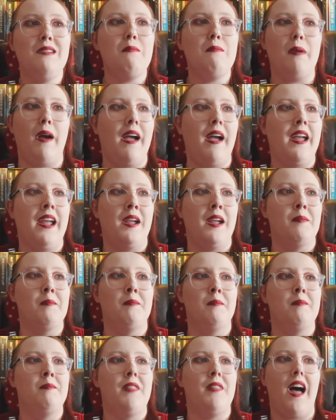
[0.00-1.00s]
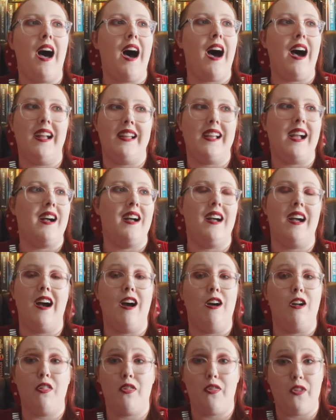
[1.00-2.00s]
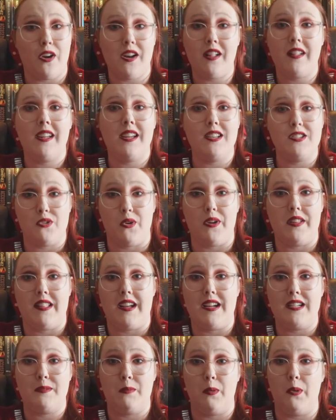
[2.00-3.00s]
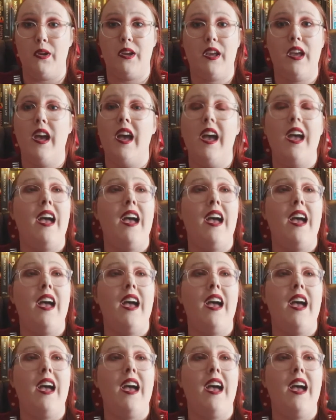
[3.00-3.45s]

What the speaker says: But I thoroughly enjoyed this book.